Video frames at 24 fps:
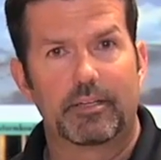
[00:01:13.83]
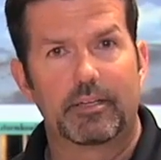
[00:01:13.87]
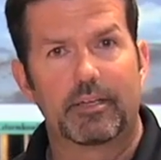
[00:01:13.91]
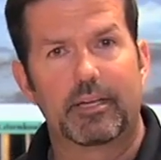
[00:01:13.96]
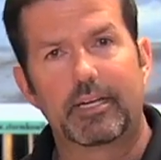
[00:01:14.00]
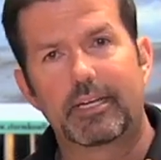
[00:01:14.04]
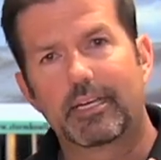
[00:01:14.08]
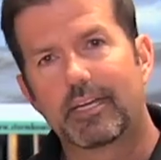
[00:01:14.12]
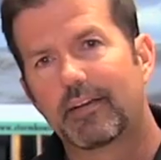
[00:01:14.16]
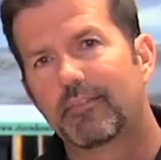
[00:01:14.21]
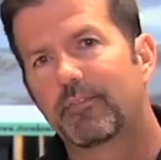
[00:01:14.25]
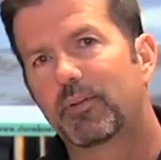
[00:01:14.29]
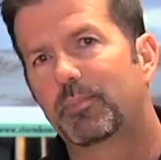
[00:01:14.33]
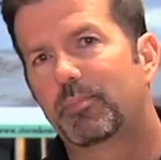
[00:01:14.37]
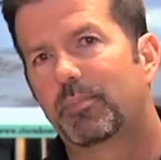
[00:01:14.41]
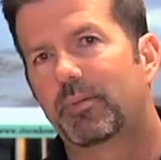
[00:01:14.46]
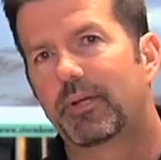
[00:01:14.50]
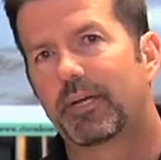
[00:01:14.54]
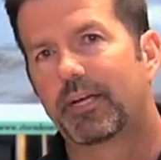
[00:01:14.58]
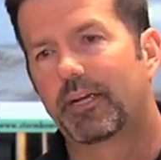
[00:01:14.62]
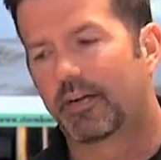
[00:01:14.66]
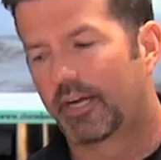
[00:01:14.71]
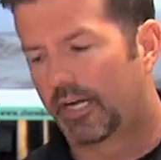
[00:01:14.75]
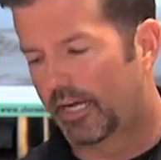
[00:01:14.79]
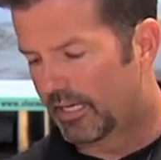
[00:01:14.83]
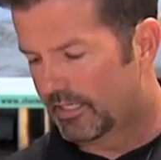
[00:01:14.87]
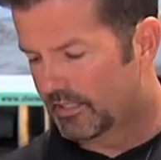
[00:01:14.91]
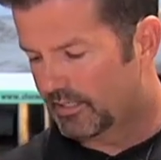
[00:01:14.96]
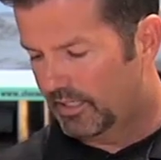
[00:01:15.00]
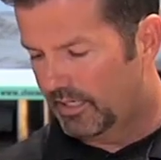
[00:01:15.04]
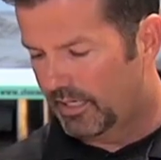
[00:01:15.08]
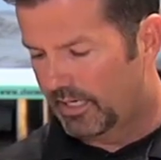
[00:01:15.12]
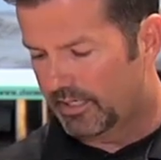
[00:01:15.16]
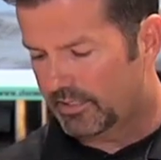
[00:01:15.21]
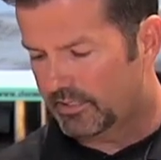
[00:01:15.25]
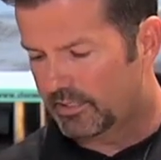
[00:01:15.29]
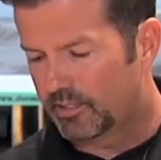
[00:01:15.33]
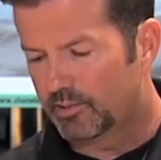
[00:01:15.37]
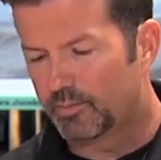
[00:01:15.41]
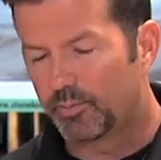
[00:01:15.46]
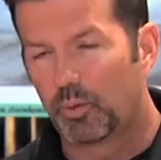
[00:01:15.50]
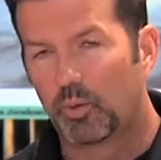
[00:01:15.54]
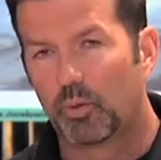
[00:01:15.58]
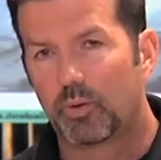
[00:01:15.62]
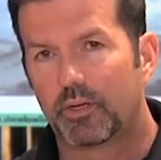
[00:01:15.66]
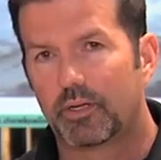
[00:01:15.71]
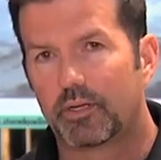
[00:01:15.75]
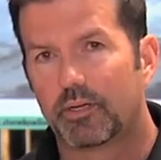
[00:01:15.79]
Like every player has an access
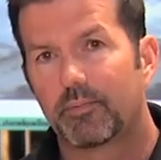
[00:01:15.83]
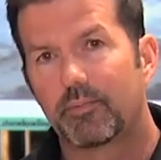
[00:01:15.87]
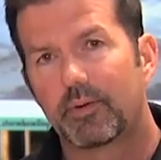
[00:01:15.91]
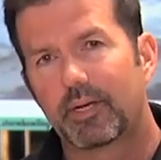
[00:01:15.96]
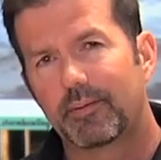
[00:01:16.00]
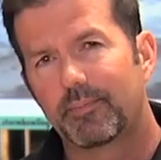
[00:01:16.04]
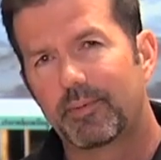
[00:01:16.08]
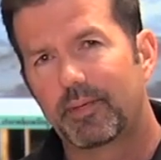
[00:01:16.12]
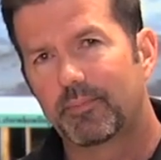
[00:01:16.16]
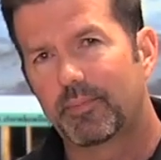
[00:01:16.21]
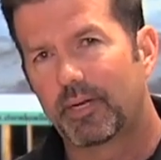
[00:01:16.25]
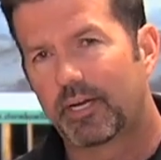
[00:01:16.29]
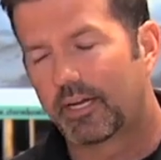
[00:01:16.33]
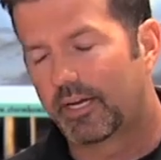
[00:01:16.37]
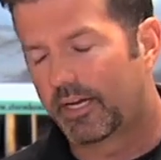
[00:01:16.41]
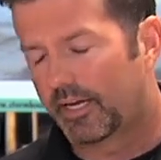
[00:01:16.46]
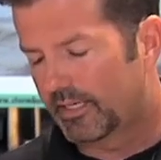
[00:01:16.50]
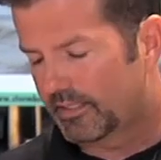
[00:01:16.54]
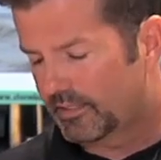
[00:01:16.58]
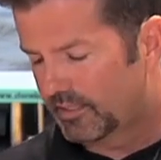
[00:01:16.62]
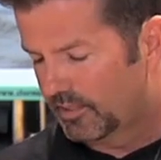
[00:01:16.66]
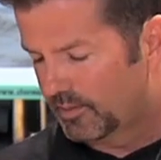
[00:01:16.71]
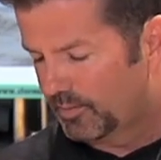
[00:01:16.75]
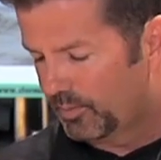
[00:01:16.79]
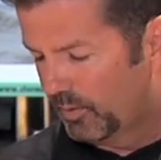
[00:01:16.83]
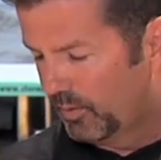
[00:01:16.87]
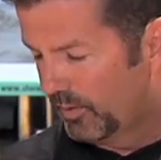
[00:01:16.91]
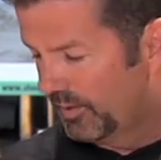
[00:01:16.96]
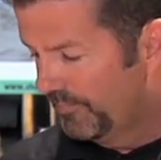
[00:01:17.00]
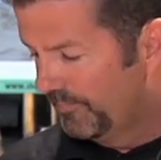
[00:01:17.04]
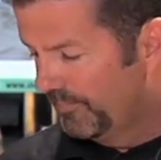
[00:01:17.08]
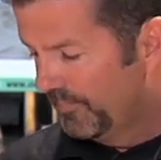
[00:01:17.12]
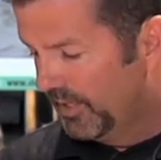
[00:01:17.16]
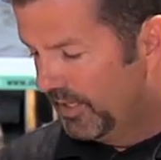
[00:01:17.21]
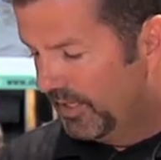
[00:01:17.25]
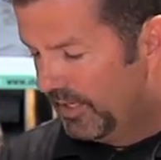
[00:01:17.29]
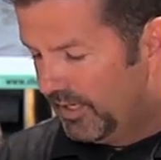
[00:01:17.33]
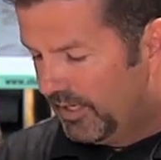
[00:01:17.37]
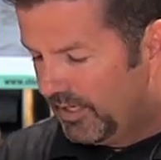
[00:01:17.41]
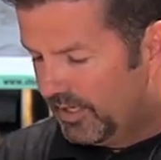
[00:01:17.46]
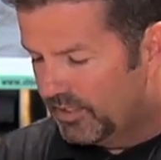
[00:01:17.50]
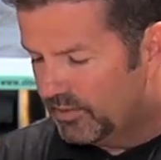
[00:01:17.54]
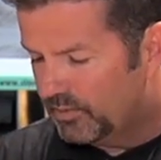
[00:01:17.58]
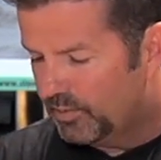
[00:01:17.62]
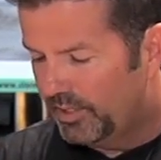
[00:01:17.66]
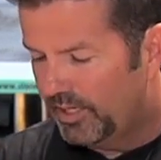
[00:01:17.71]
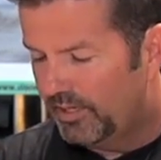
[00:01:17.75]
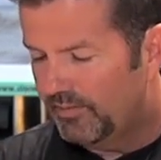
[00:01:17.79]
point. And what I mean by an access point
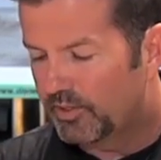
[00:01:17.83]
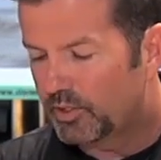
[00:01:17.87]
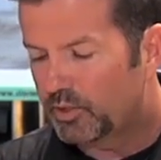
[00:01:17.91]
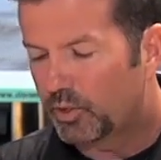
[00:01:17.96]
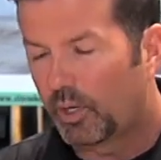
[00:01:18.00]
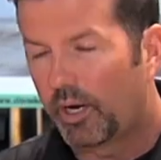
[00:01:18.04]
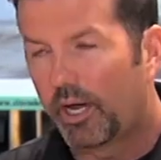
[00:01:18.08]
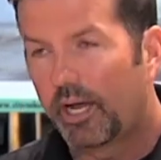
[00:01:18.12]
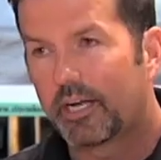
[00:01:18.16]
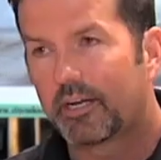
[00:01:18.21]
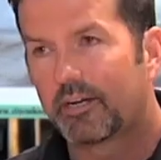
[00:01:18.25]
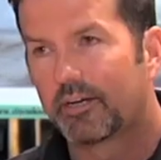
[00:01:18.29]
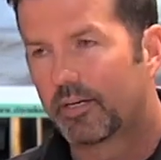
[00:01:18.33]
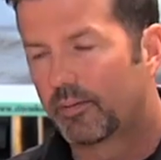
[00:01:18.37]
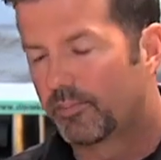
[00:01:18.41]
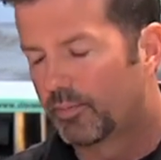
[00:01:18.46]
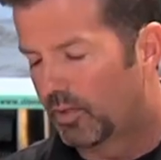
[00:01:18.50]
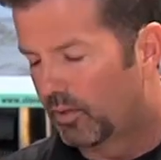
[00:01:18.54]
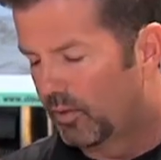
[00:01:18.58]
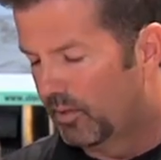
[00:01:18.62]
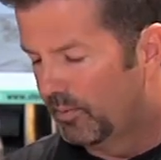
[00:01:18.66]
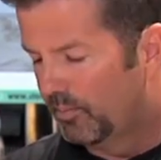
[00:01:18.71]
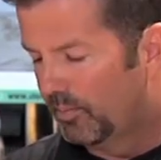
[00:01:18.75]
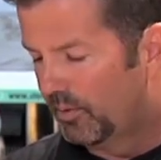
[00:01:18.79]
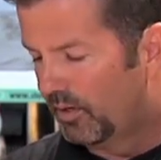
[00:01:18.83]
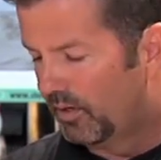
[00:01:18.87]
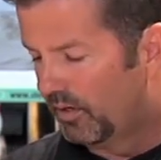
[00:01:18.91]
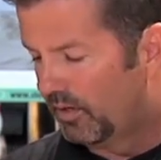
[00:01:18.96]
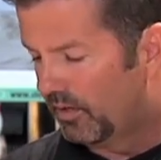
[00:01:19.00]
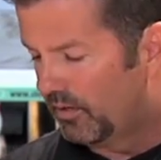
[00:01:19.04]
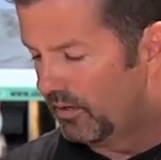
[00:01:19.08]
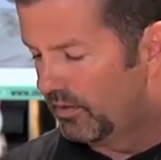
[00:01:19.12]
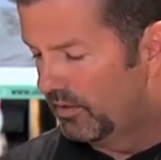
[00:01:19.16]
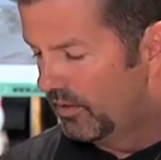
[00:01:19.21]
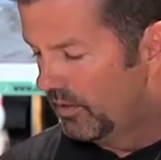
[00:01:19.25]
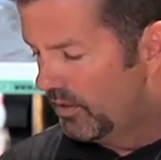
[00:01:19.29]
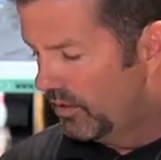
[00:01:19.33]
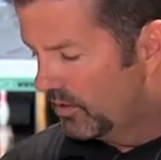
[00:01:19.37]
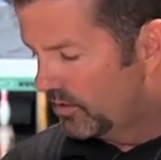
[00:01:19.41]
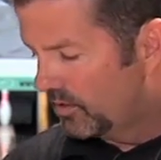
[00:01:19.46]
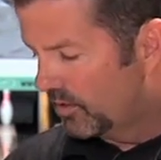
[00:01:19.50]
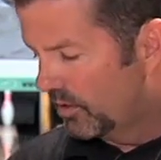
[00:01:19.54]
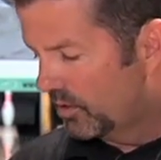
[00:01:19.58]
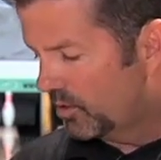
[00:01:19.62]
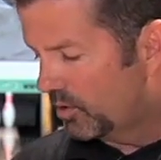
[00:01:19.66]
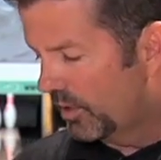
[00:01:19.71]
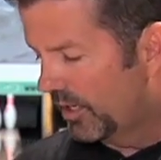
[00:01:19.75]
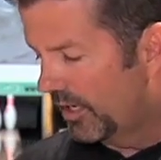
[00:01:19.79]
is we have a track on a bowling ball.
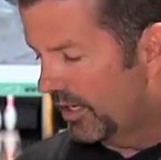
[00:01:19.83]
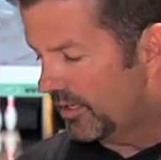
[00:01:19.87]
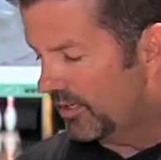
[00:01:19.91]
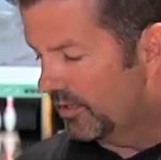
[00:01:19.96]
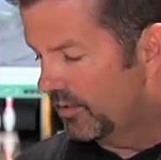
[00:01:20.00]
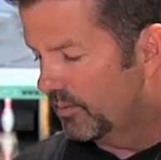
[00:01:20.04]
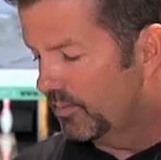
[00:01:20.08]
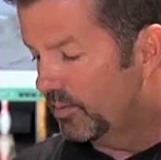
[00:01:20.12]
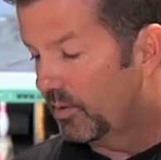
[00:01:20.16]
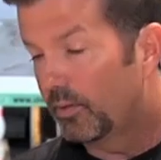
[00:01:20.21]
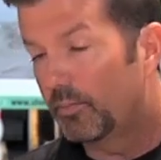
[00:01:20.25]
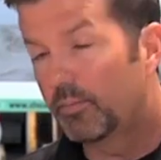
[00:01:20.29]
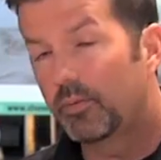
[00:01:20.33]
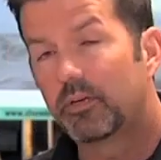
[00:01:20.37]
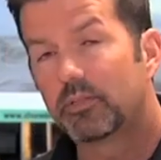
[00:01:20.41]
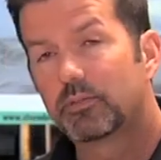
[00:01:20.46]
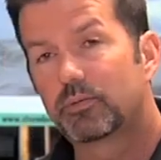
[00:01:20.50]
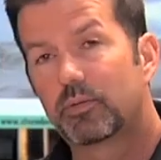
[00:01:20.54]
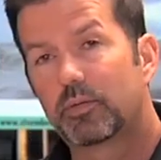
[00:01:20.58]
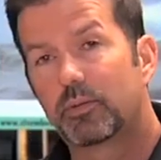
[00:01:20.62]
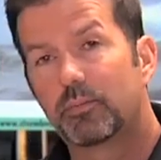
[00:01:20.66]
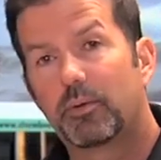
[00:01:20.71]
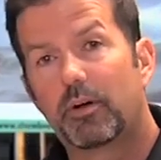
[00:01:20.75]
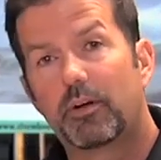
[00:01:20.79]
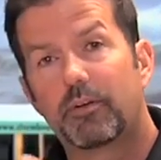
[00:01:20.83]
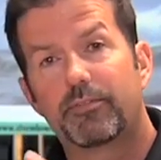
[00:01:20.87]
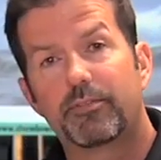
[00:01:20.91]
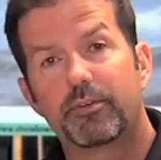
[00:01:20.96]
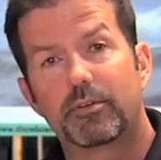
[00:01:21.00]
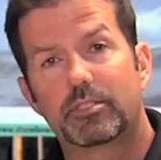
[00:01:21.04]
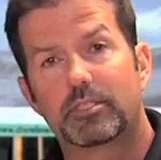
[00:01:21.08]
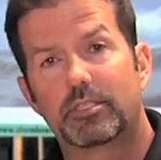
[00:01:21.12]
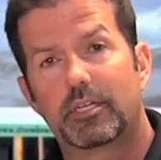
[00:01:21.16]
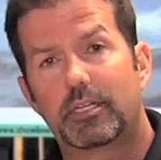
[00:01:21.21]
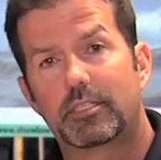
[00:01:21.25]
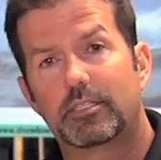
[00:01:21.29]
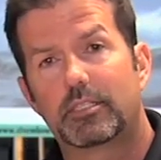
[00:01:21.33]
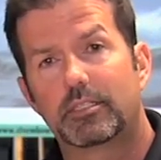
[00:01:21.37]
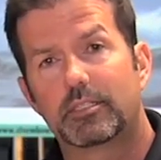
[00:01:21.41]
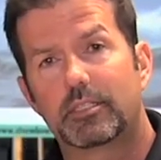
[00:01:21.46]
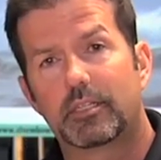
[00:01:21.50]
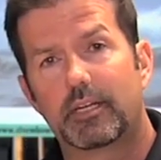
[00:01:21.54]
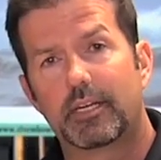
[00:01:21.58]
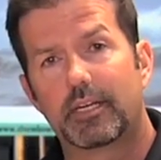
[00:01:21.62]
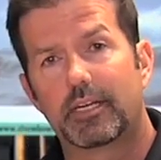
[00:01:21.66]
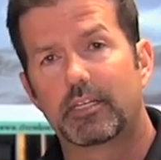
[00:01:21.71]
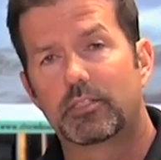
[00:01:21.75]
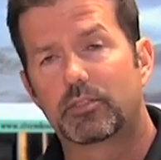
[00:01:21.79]
So the track on the bowling ball is where the ball first touches
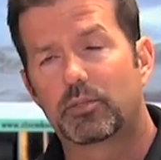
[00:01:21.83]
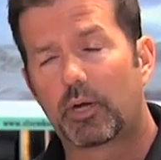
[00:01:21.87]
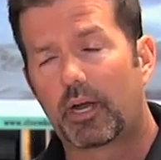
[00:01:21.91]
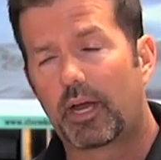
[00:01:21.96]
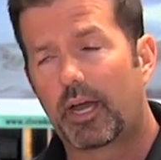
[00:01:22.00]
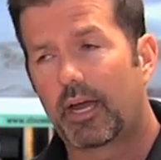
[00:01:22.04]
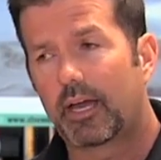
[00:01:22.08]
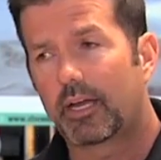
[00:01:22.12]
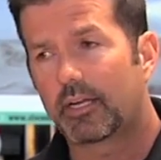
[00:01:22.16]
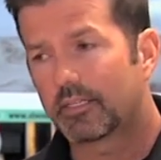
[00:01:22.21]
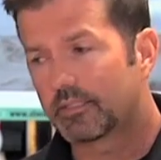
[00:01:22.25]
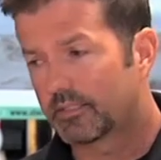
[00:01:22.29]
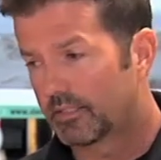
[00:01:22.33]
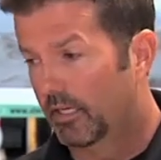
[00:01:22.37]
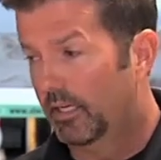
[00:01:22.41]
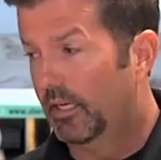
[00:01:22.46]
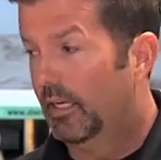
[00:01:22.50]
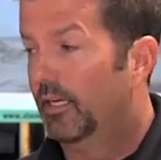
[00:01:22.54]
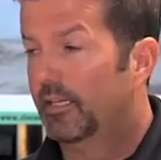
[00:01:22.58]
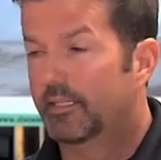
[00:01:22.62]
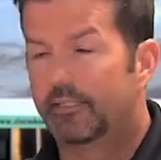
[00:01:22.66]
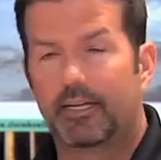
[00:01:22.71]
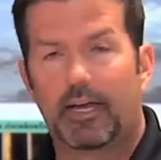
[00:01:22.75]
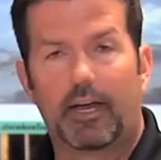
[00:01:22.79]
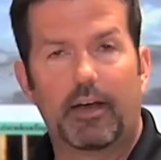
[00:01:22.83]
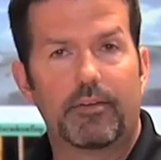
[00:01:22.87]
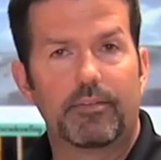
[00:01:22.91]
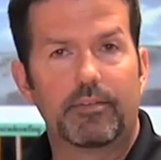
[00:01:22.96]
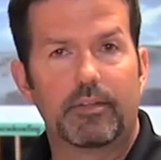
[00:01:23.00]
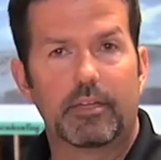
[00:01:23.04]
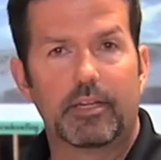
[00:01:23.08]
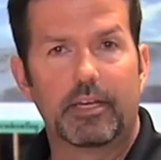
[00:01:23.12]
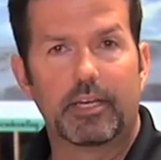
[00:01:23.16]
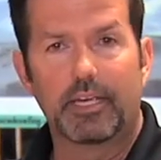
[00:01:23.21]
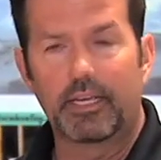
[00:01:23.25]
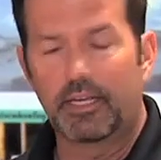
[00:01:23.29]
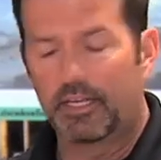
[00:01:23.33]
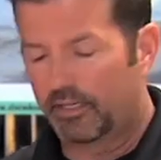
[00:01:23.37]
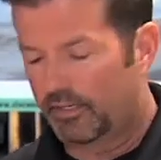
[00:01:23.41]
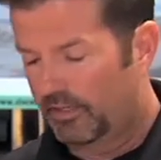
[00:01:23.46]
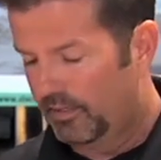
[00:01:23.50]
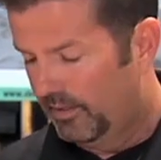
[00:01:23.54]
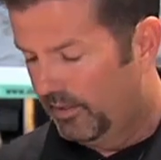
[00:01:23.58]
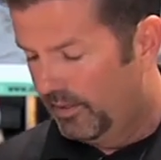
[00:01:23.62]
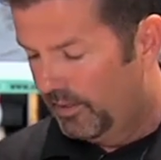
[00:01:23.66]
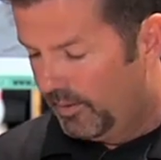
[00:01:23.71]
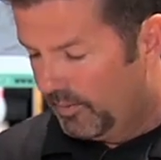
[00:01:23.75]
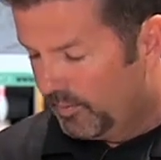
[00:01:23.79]
the lane and tracks down the
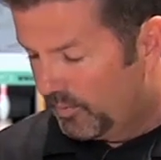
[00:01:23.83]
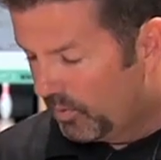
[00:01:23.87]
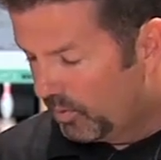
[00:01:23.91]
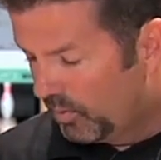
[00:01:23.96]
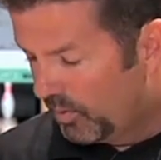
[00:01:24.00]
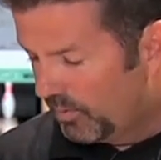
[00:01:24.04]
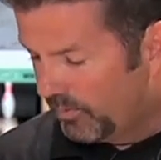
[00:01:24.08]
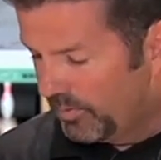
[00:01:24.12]
lane. But